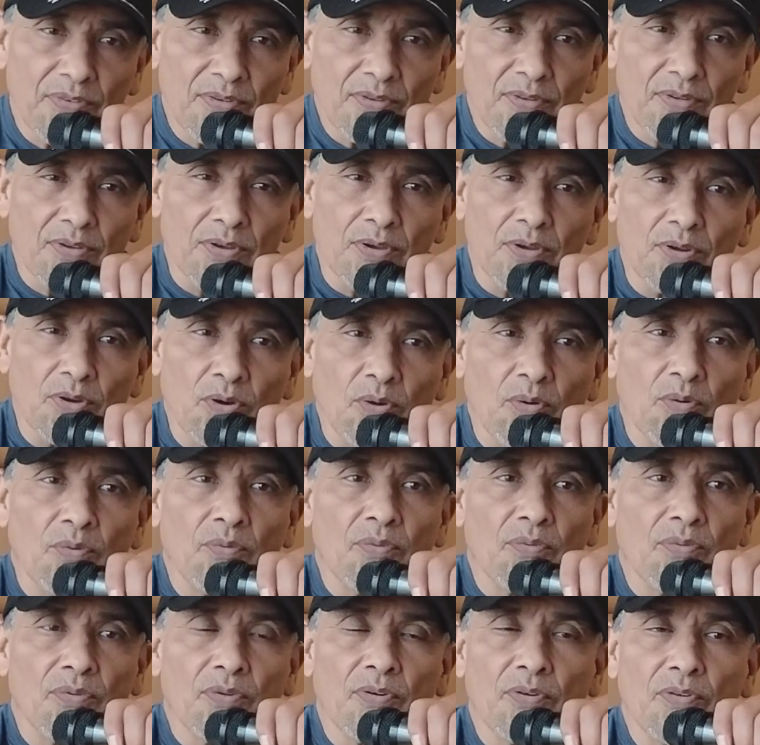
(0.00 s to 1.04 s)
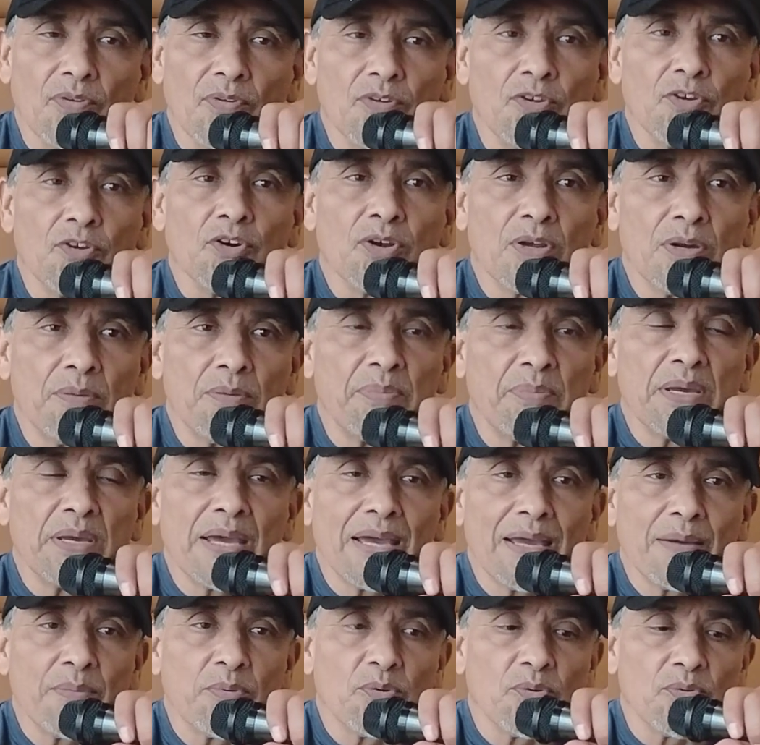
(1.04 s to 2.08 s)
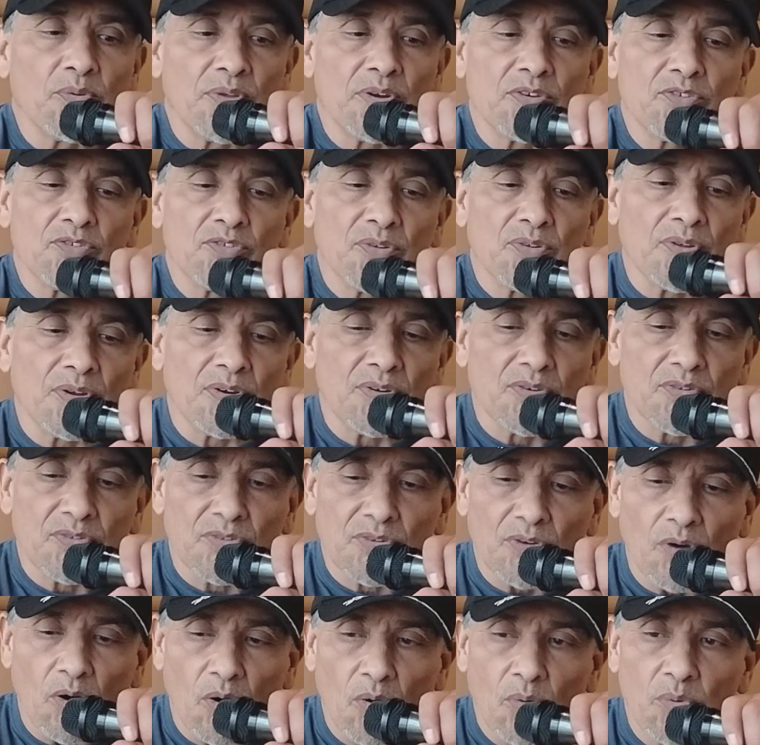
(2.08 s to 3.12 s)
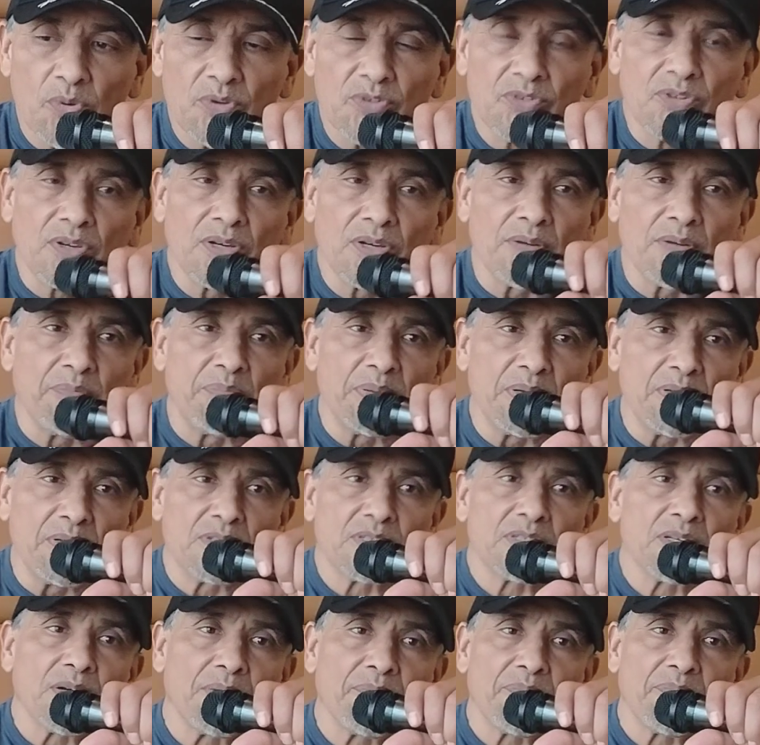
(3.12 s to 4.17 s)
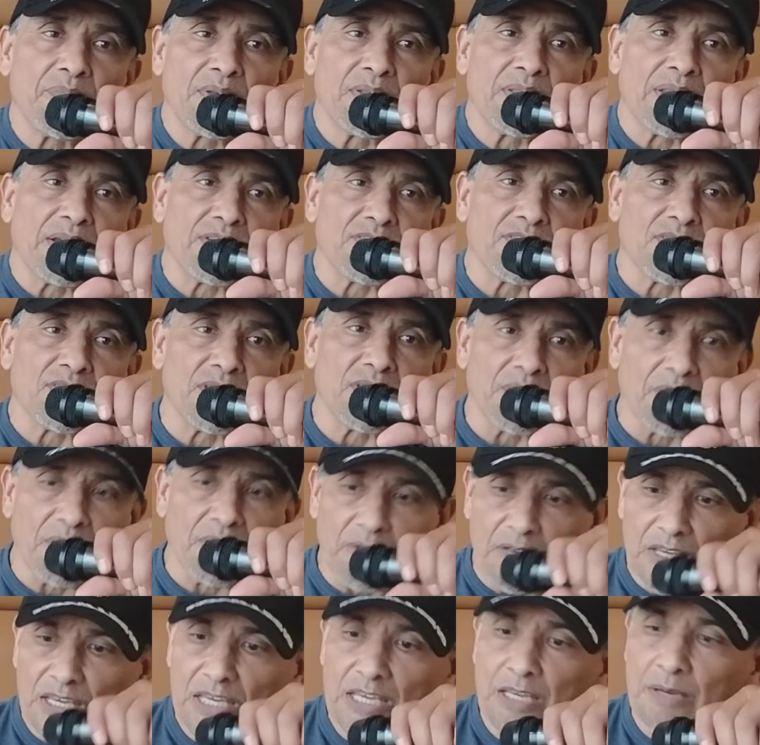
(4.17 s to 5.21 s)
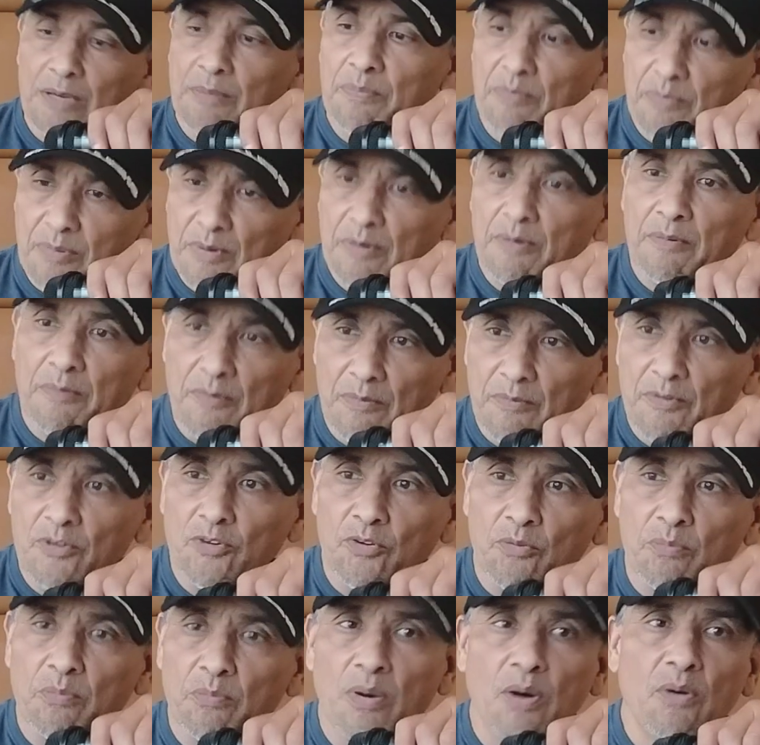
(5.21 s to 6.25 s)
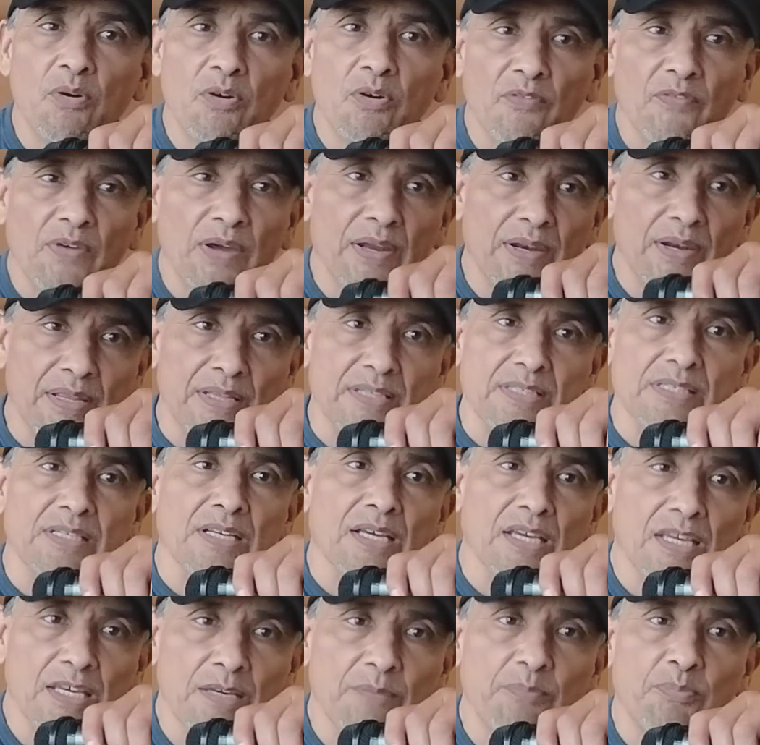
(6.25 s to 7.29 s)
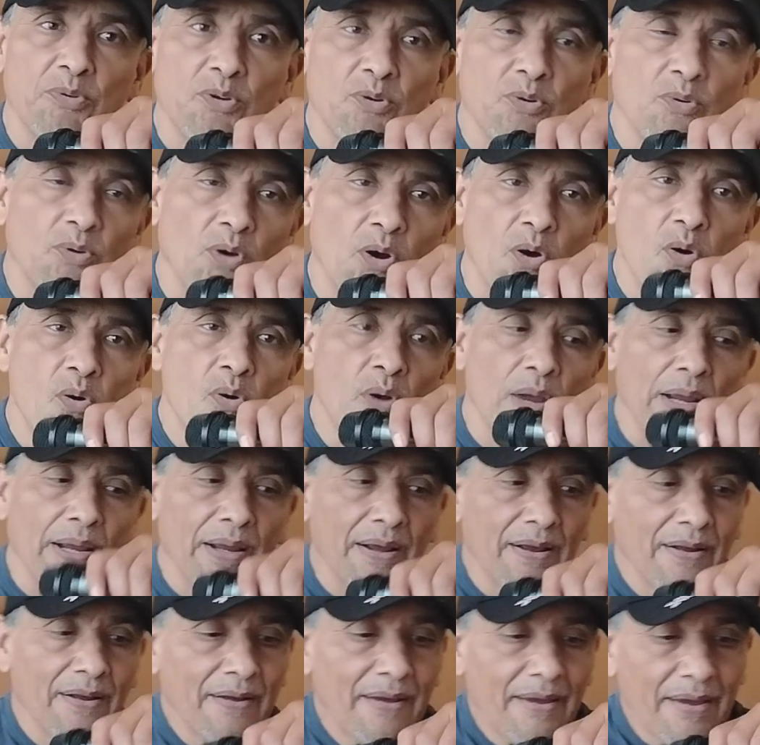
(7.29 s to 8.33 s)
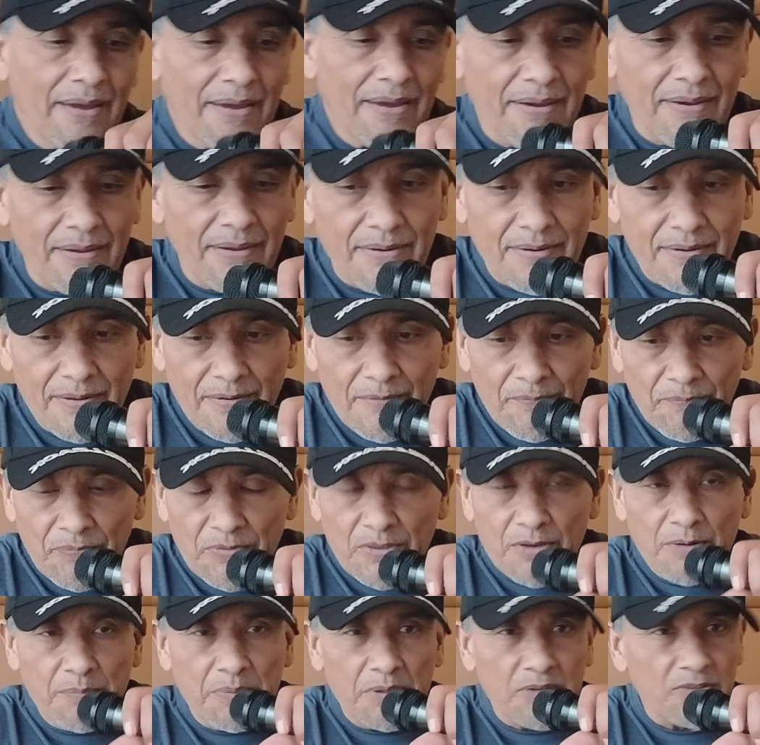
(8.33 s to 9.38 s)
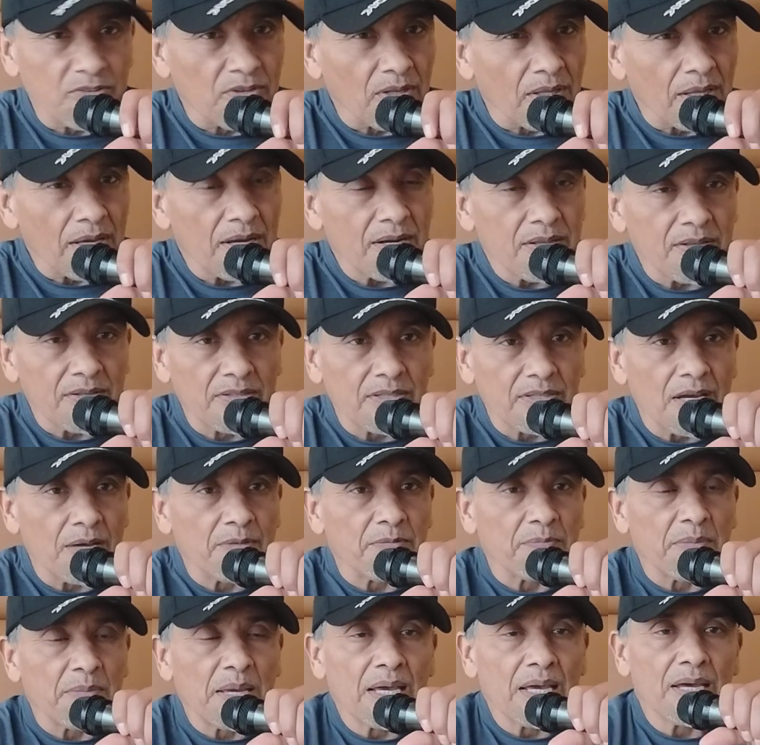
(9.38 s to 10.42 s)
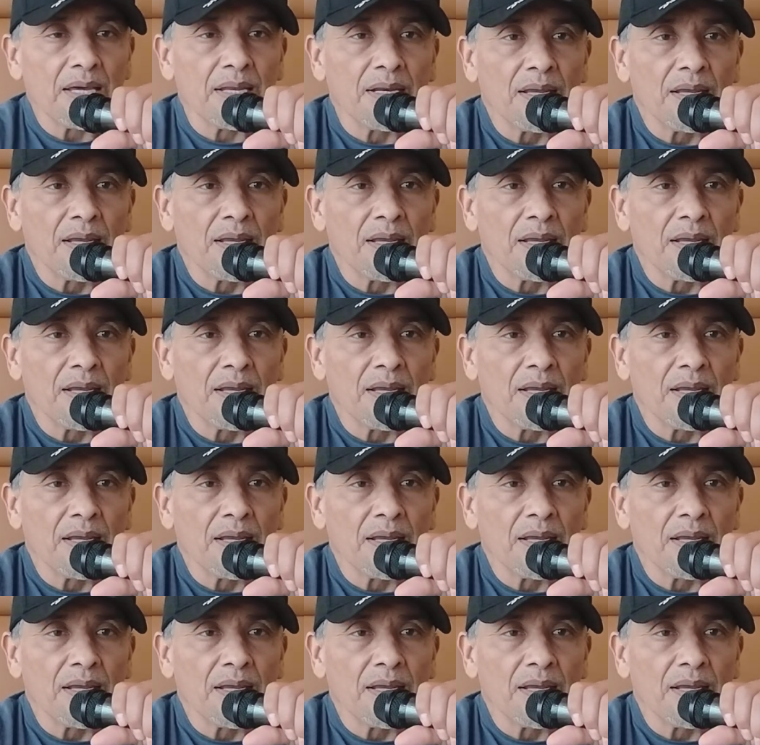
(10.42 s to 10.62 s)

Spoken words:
you're going to be able. There's always going to be something that's going to keep you motivated. It's going to keep you going, and because a lot of the times, man,